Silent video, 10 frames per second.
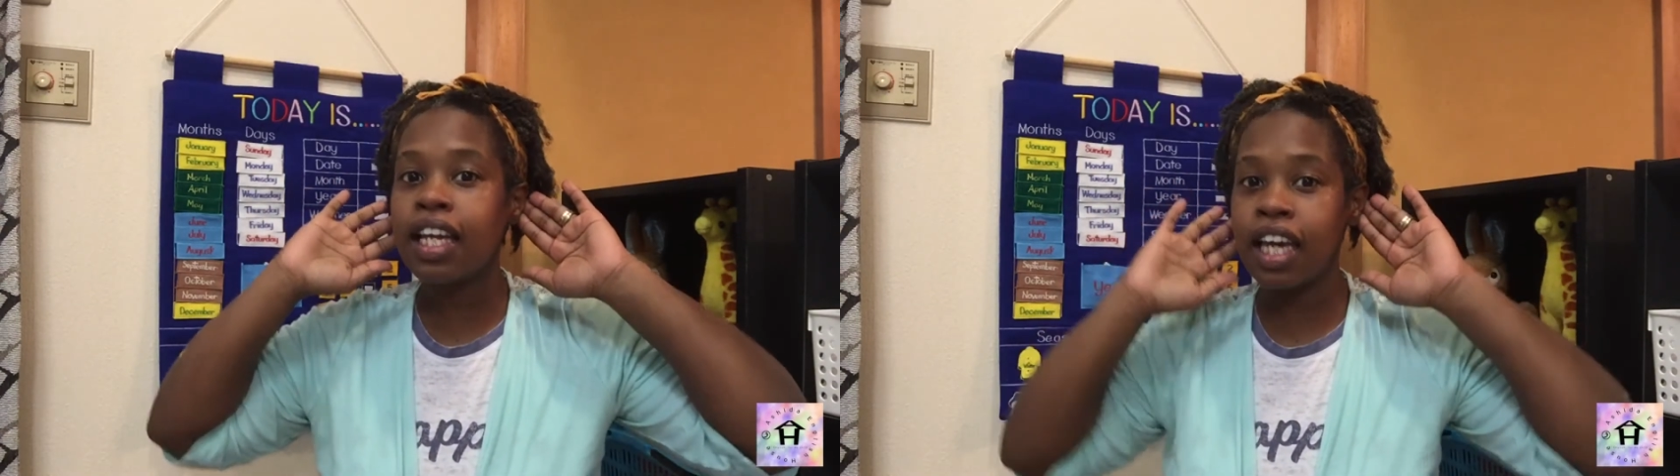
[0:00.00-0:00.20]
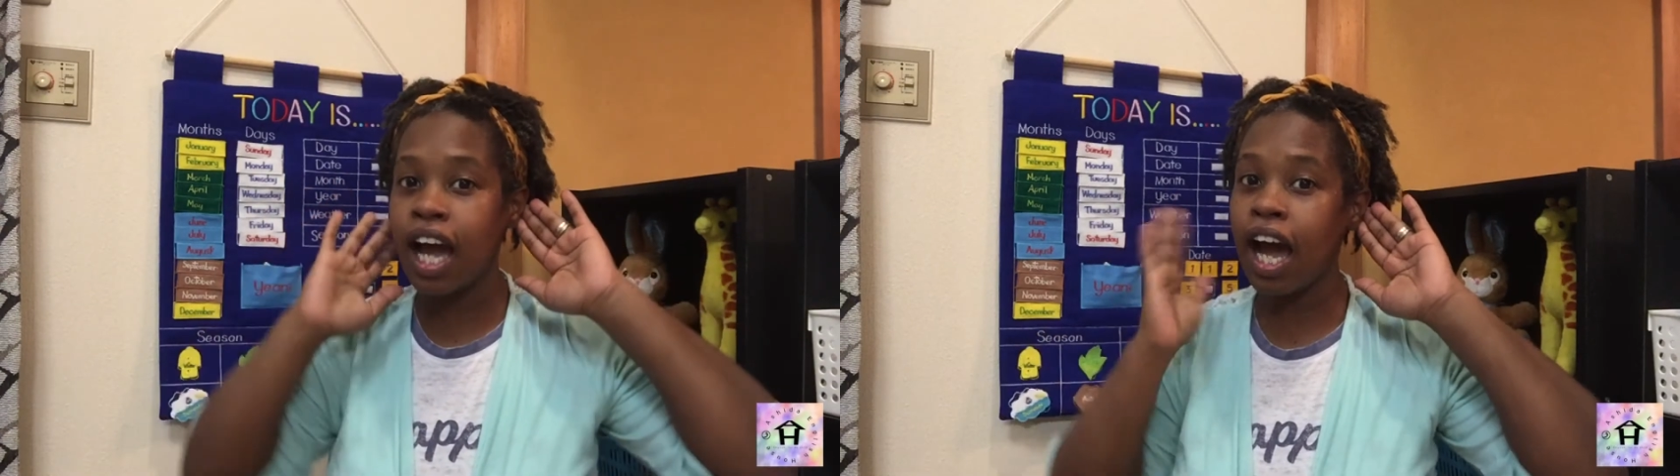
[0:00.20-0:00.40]

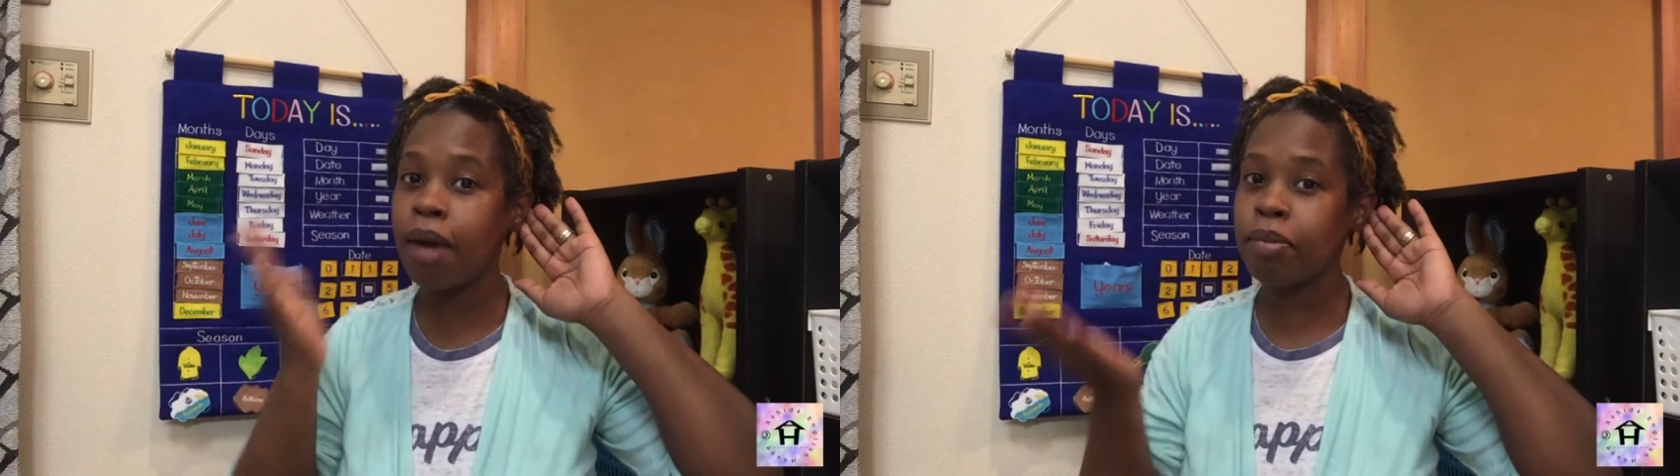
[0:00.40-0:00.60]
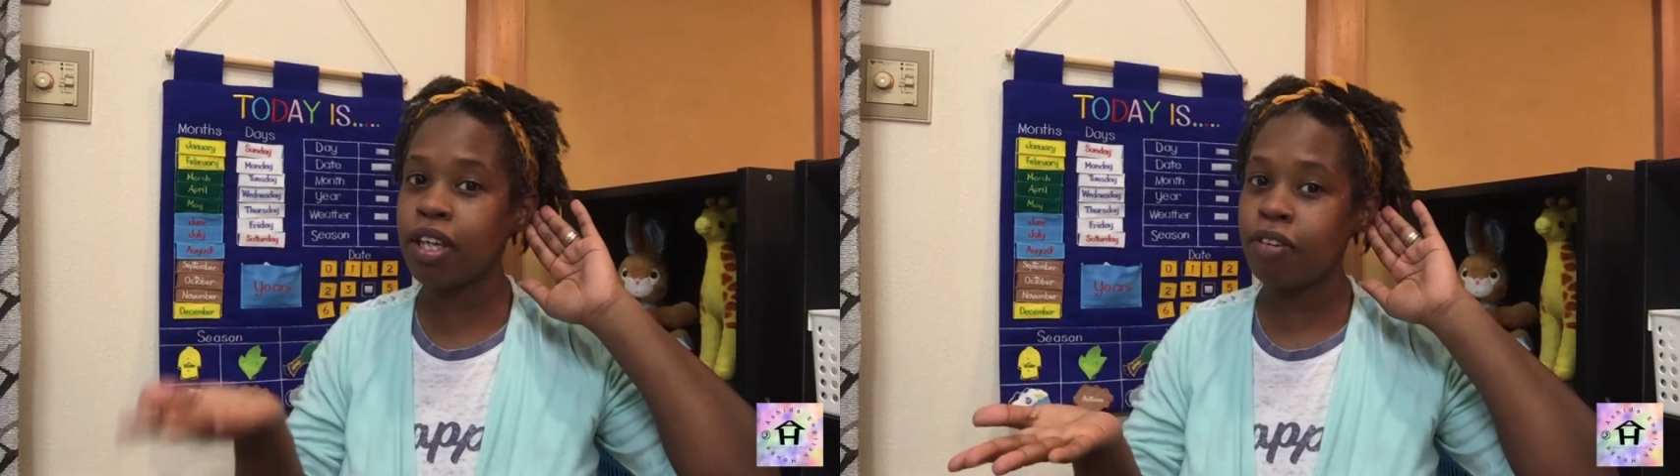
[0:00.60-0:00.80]

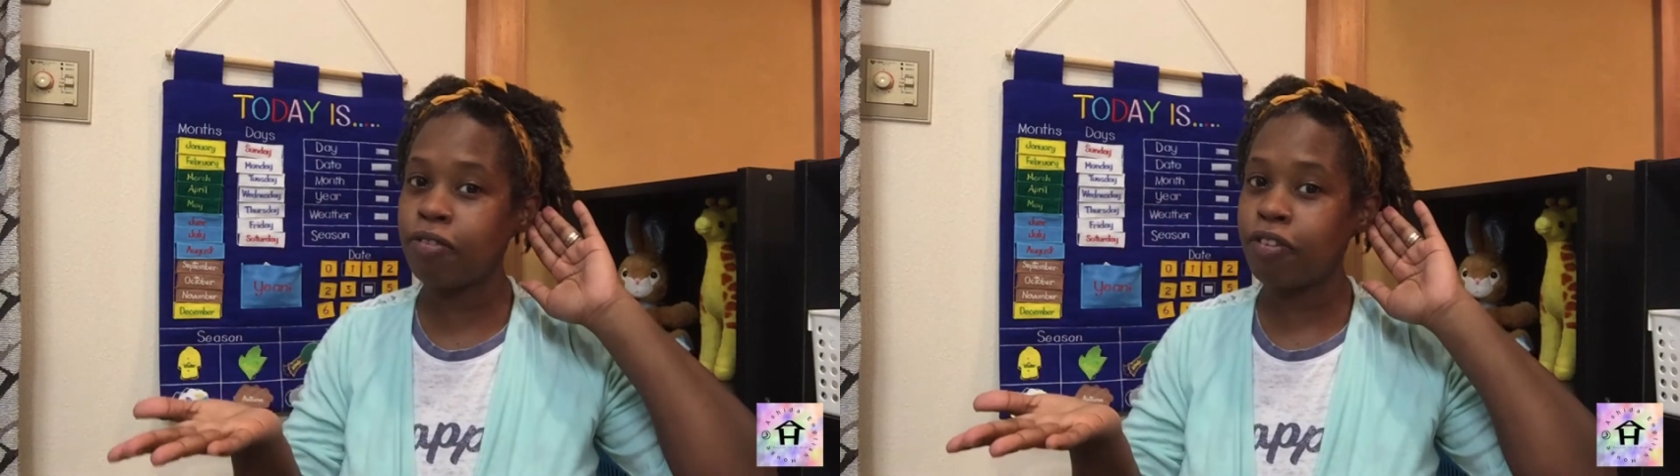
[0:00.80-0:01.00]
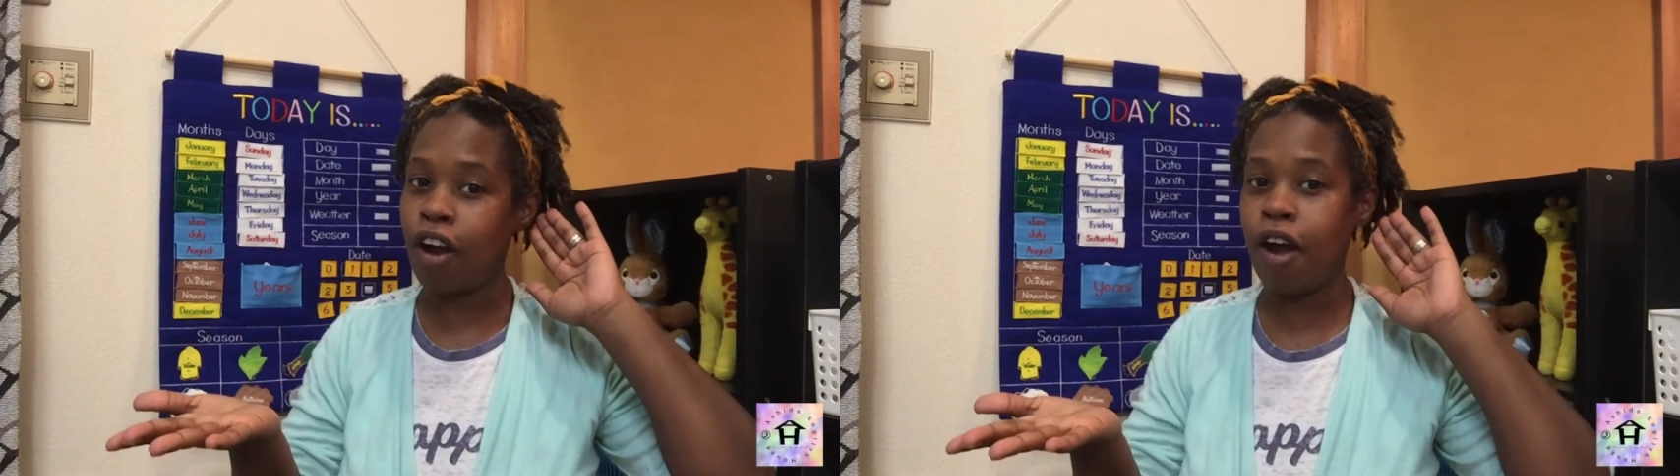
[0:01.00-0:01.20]
coming
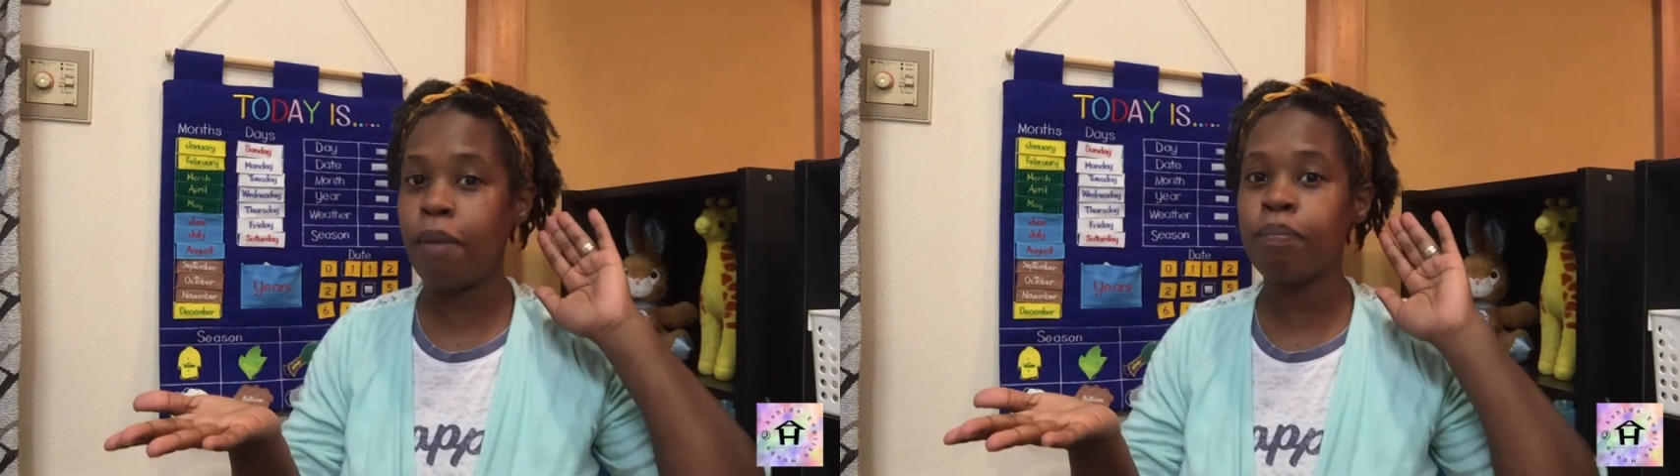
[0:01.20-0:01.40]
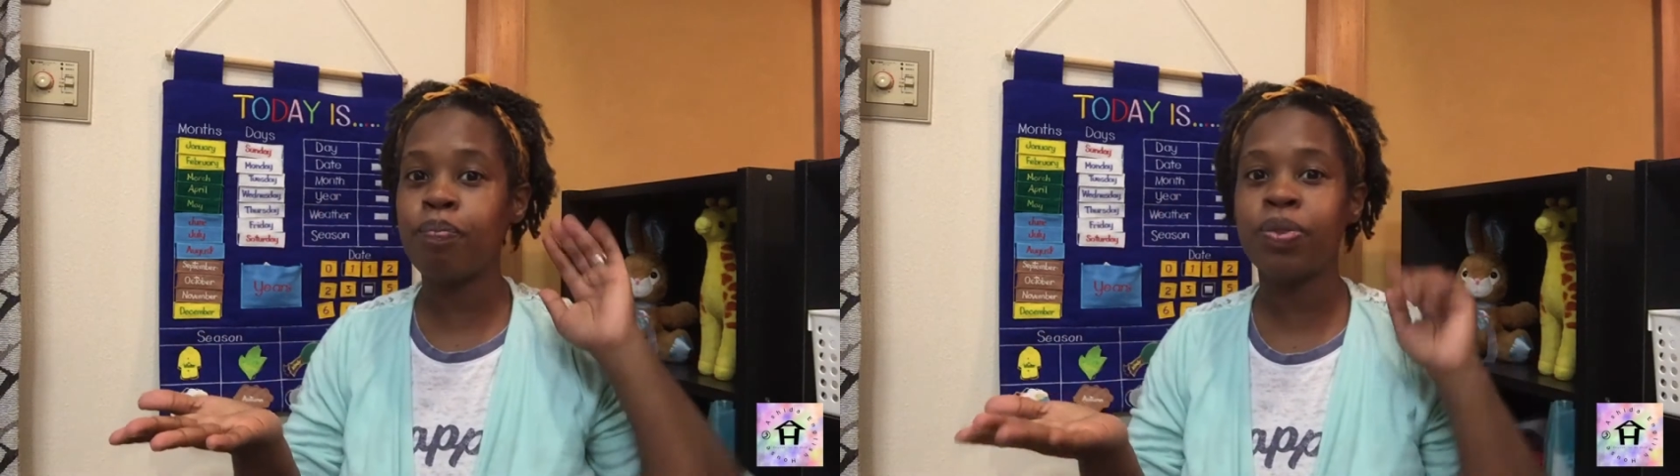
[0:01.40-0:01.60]

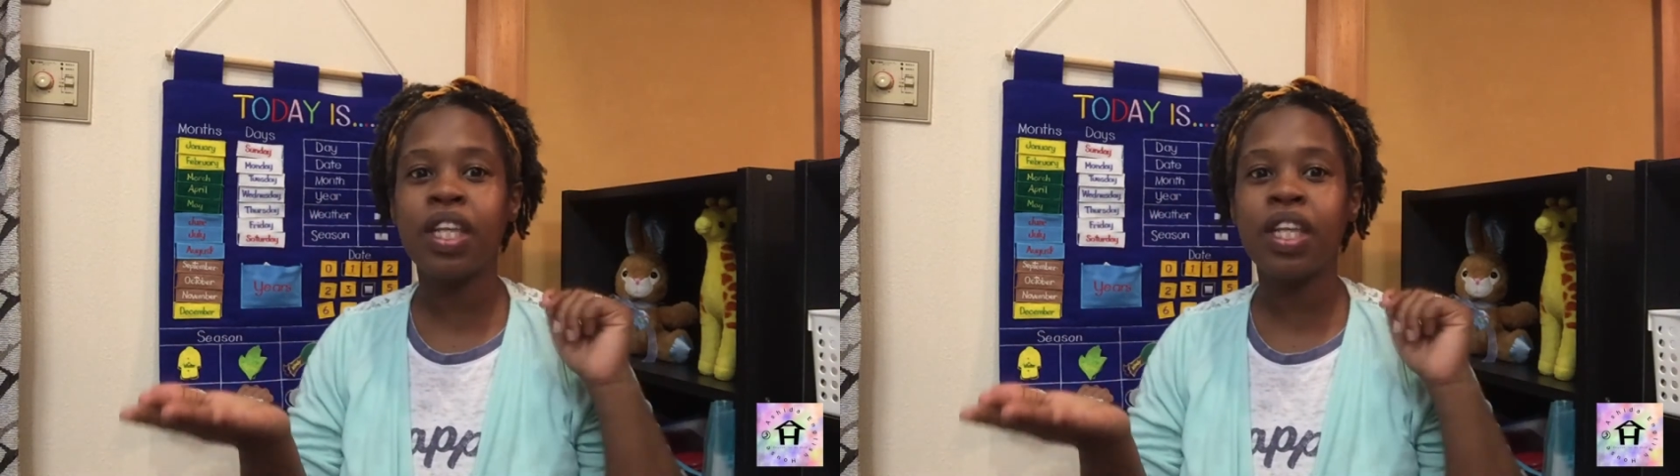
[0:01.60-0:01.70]
from